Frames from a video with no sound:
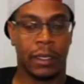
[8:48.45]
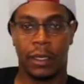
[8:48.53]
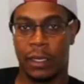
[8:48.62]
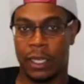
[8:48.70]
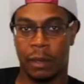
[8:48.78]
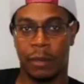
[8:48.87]

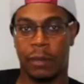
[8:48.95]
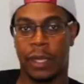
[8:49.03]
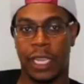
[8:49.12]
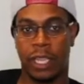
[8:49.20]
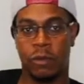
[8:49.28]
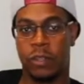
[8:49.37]
come
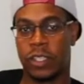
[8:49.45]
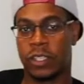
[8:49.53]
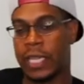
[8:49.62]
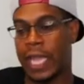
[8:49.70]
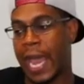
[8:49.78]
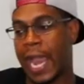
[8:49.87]
like you just
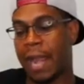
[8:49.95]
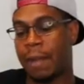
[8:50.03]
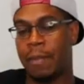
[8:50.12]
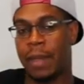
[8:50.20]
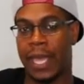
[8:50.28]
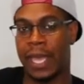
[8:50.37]
got out of
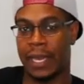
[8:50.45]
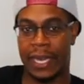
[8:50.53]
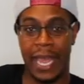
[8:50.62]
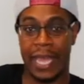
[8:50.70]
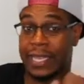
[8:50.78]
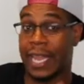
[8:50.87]
bed and
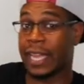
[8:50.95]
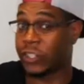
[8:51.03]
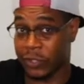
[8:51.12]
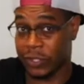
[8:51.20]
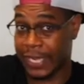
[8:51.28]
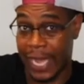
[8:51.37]
that's not your
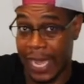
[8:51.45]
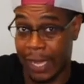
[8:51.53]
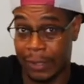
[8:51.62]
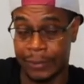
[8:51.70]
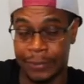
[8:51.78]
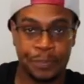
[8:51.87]
style,